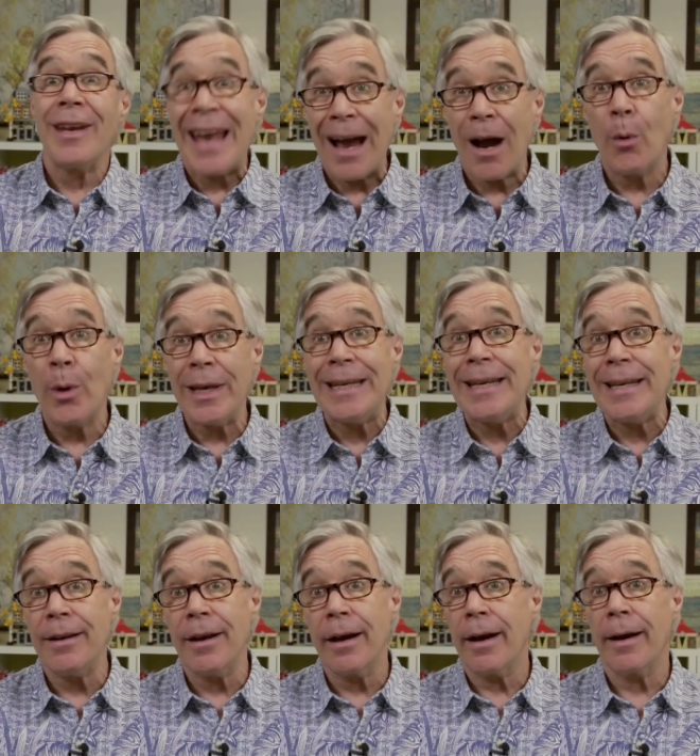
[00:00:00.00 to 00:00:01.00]
Now we
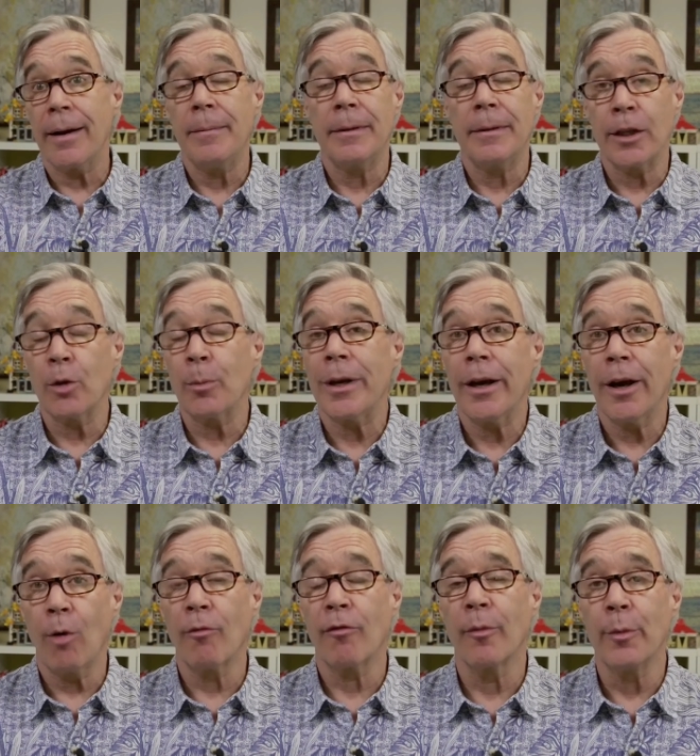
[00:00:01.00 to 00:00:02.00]
need a little bit
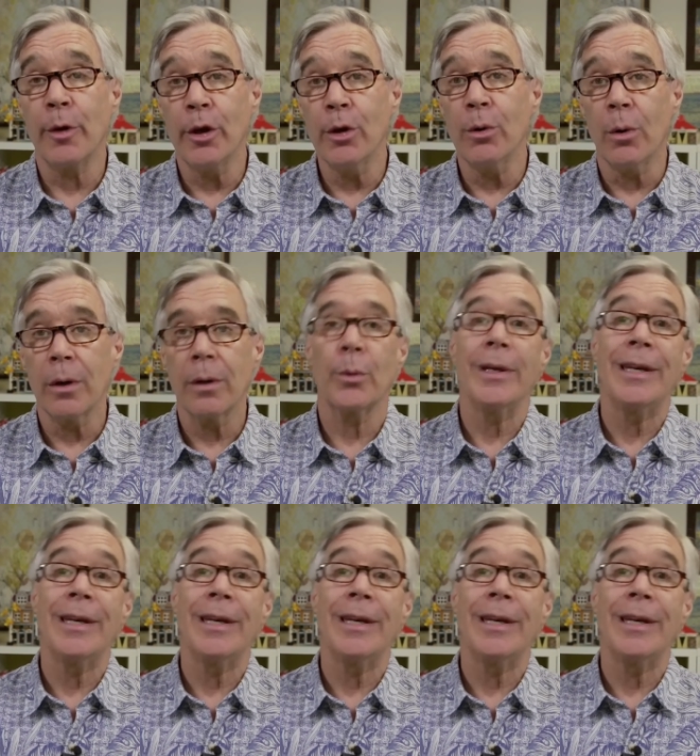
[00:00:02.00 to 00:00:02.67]
of help from you.